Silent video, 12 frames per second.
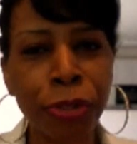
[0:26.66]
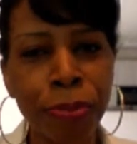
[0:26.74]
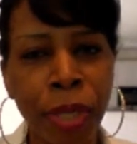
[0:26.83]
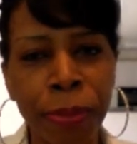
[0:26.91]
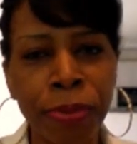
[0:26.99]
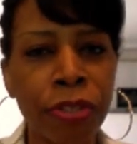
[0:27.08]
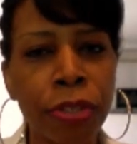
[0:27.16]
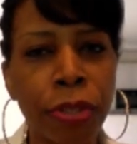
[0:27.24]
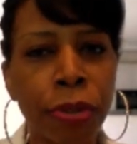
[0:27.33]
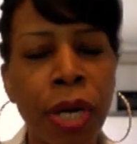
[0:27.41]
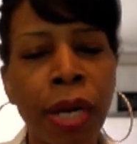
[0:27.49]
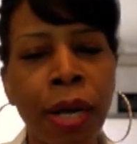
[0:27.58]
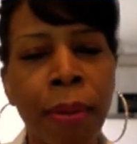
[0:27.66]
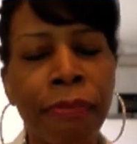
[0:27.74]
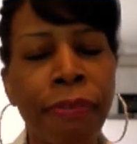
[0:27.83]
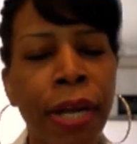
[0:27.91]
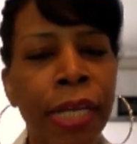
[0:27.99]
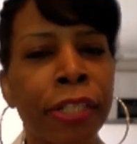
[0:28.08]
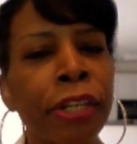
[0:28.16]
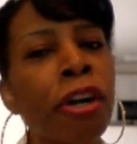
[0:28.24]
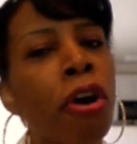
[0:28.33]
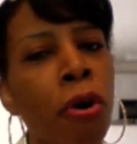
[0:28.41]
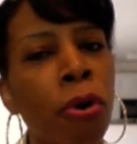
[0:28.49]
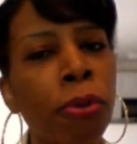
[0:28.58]
excuse me, I'm still um, fighting
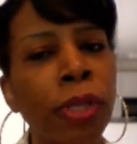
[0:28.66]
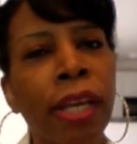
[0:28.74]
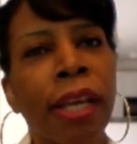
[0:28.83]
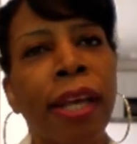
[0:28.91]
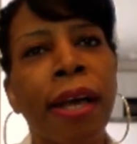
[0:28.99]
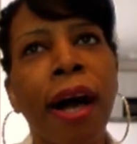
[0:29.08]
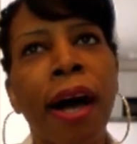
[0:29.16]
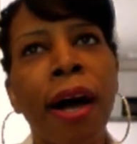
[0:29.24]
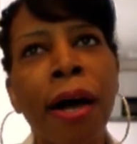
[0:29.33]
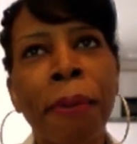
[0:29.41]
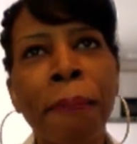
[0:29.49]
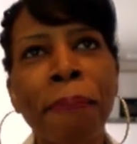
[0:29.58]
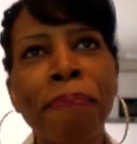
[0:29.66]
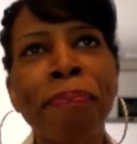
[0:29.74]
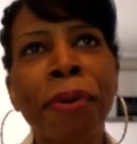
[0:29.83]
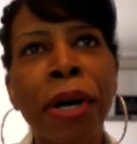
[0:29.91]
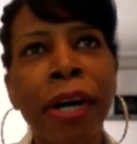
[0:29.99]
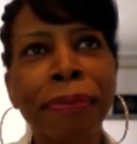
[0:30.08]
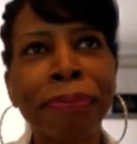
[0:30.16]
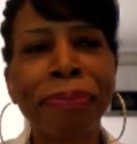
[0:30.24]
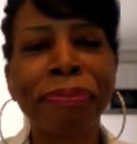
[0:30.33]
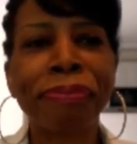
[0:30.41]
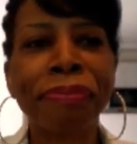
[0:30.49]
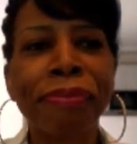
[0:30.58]
a cold. Um, but
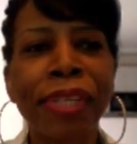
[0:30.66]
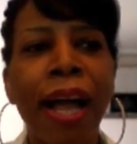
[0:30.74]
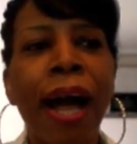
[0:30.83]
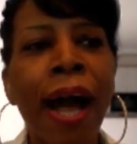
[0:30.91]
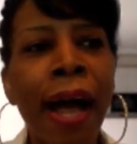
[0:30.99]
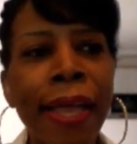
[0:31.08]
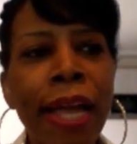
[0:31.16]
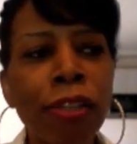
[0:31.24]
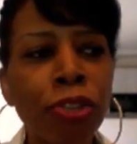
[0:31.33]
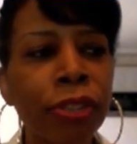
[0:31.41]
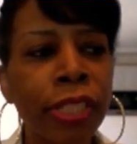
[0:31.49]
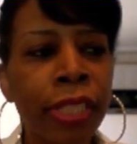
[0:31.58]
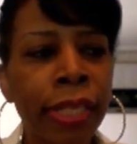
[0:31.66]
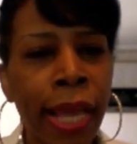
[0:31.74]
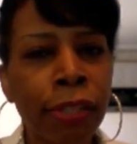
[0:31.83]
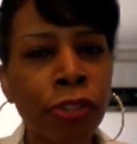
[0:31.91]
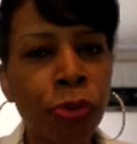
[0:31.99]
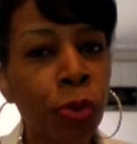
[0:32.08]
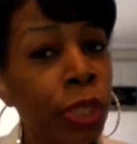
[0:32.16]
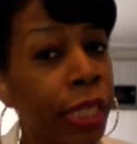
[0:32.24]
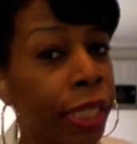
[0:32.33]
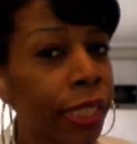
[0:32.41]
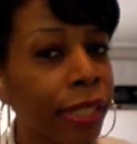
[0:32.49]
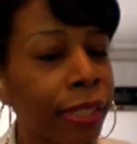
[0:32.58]
I actually last
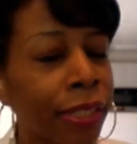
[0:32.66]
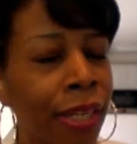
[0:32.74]
week